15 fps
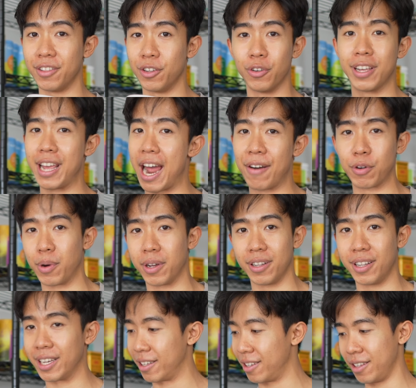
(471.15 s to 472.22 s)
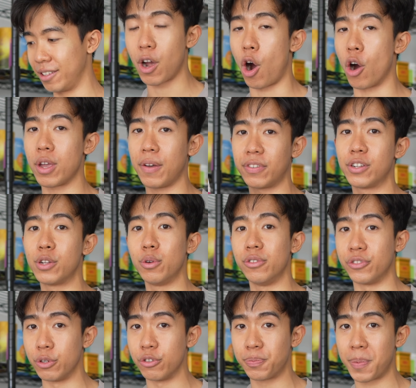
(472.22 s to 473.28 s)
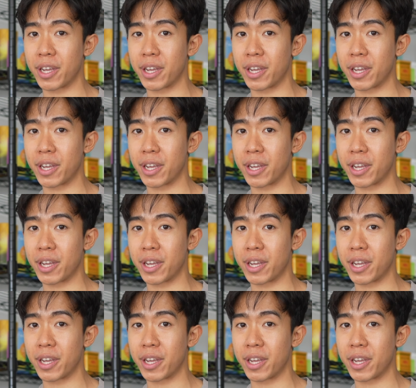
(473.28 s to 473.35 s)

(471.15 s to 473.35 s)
Literally everyone. Like, all you have to do is use